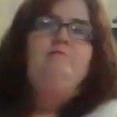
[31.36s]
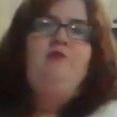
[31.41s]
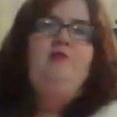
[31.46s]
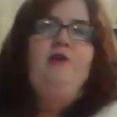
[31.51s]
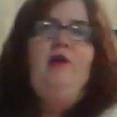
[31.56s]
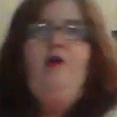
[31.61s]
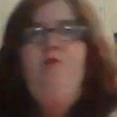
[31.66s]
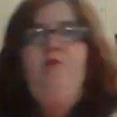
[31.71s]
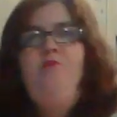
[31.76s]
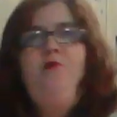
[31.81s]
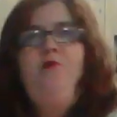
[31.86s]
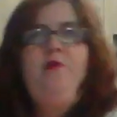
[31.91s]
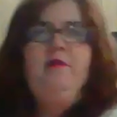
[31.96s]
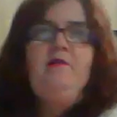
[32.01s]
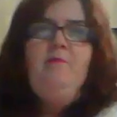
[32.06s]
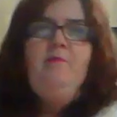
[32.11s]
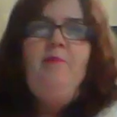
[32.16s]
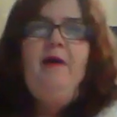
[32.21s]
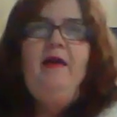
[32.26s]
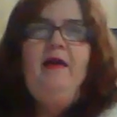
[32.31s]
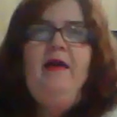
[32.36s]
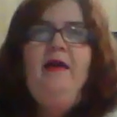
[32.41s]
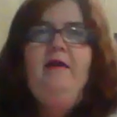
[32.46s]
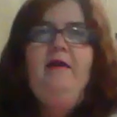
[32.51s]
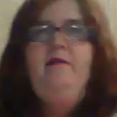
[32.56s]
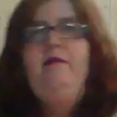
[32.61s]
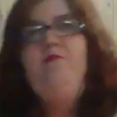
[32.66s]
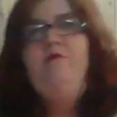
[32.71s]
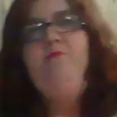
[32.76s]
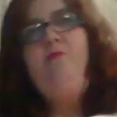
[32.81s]
put it in the pan,
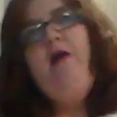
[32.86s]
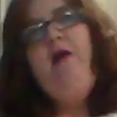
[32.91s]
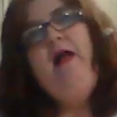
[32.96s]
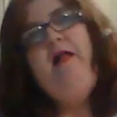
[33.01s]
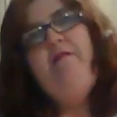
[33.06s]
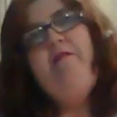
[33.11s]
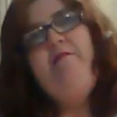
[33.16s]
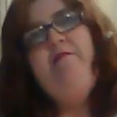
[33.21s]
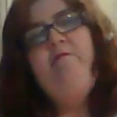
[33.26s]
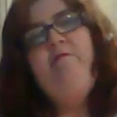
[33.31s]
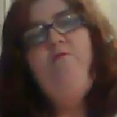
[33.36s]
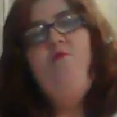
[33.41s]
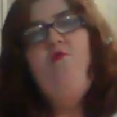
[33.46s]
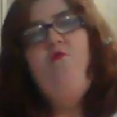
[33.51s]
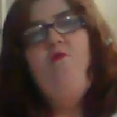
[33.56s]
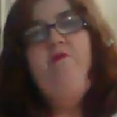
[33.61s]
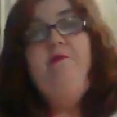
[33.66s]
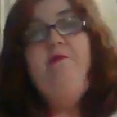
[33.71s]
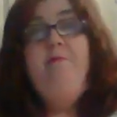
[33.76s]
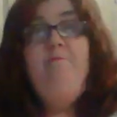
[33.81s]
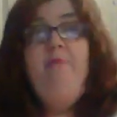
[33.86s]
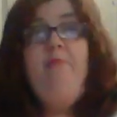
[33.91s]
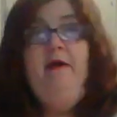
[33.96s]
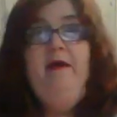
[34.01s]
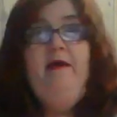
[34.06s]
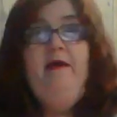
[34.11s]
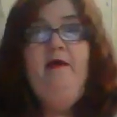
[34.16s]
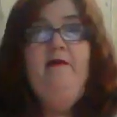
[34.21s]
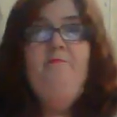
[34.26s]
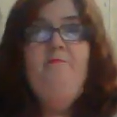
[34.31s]
let it rise some more, then
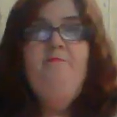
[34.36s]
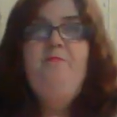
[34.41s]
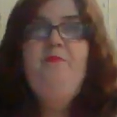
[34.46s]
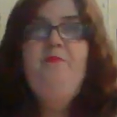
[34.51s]
bake it.